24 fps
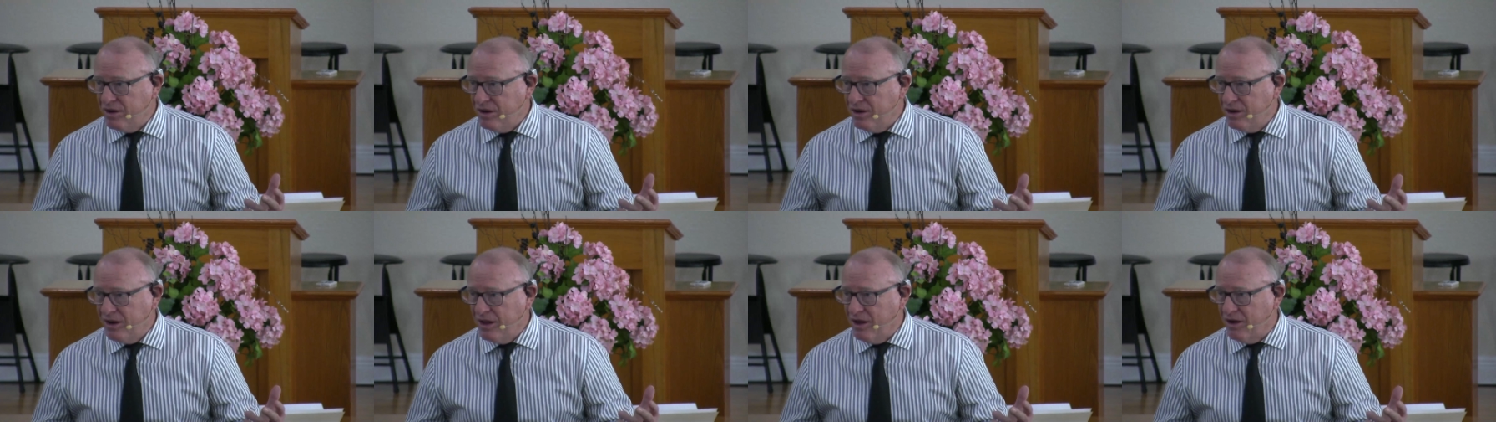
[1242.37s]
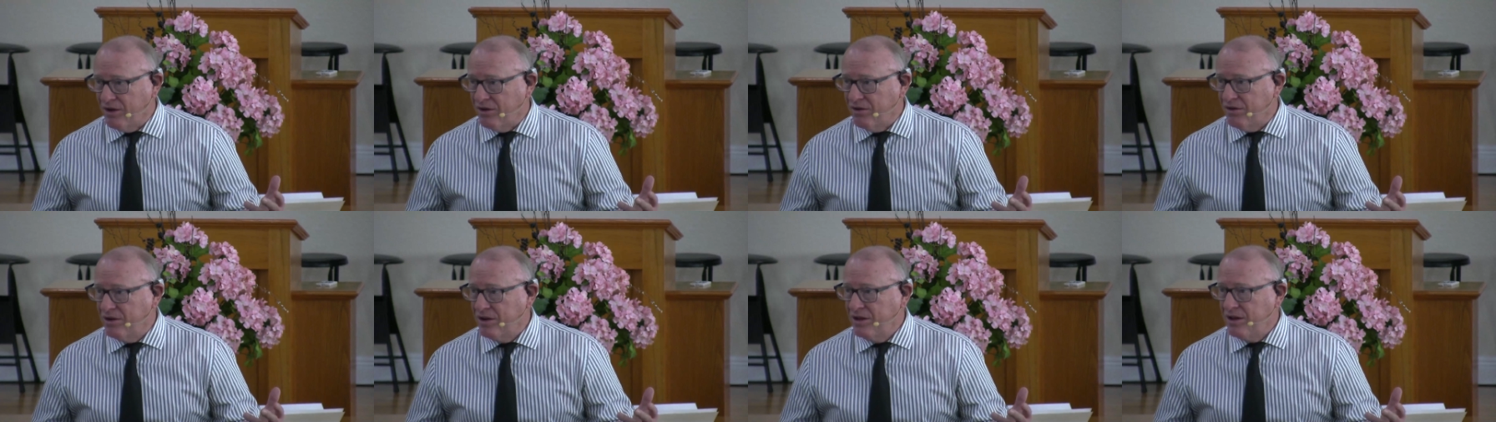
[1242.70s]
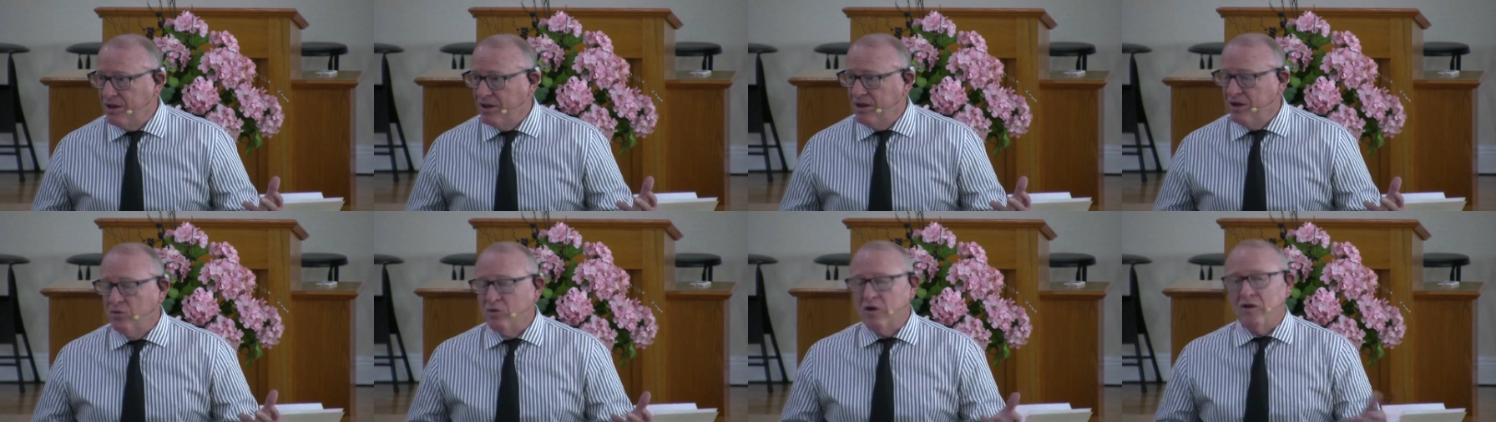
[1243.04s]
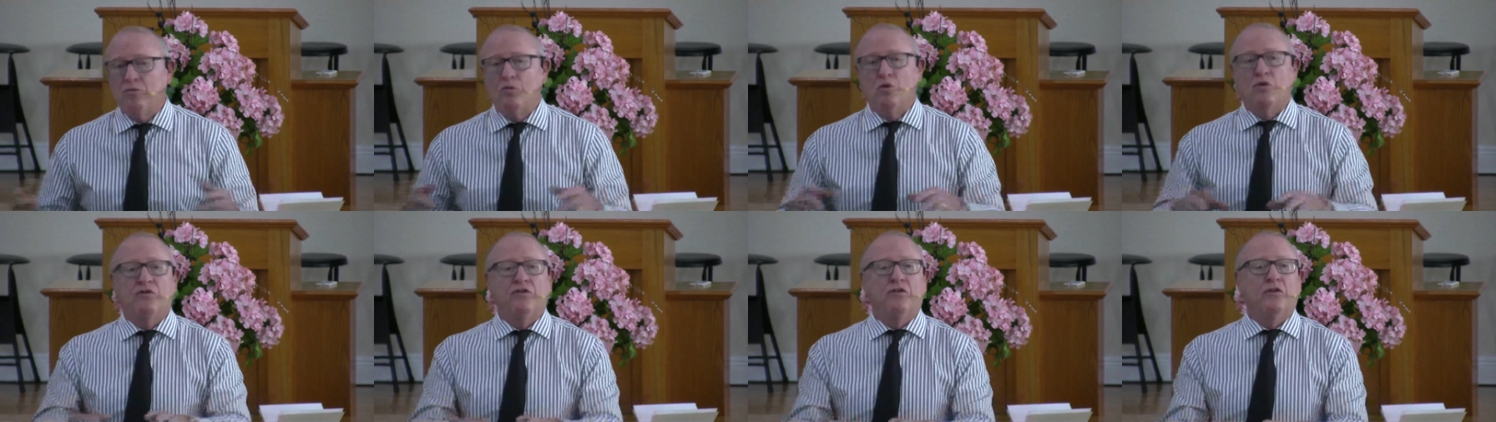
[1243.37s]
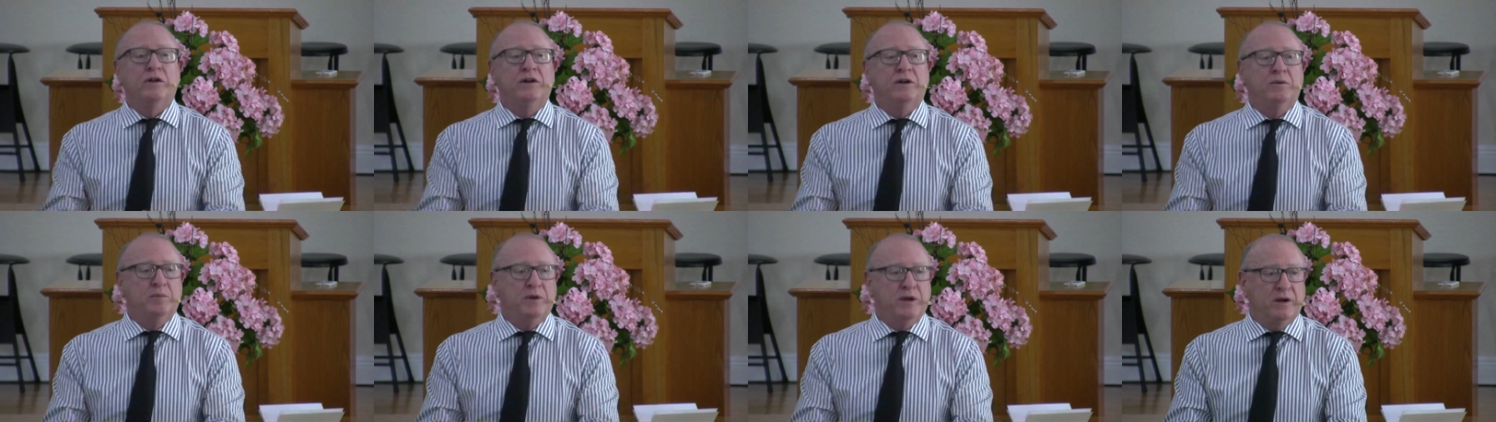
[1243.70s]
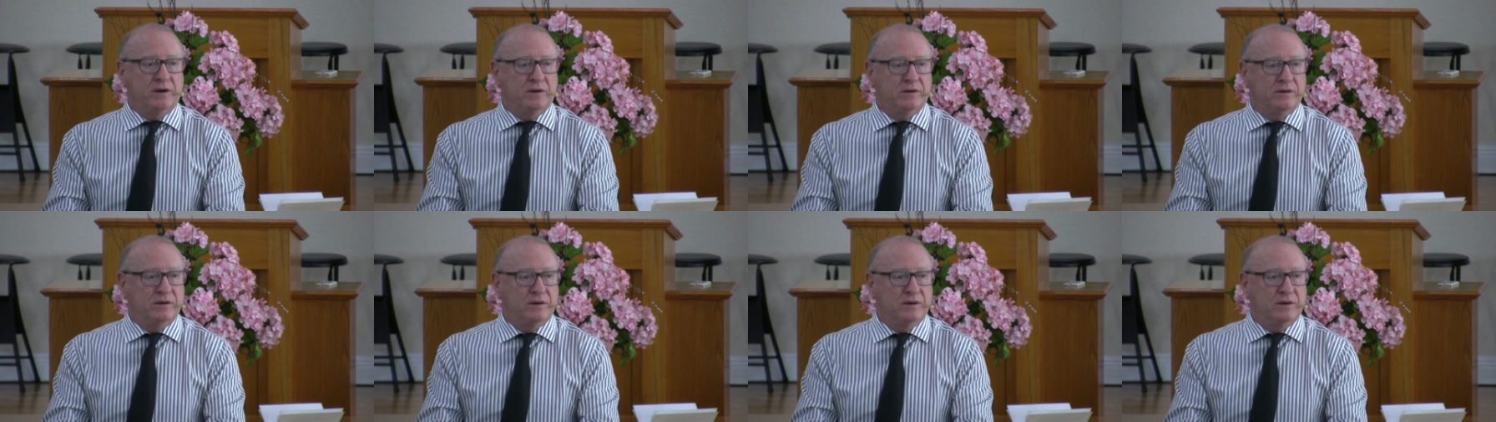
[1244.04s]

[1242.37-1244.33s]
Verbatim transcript: No. We have more freedom here.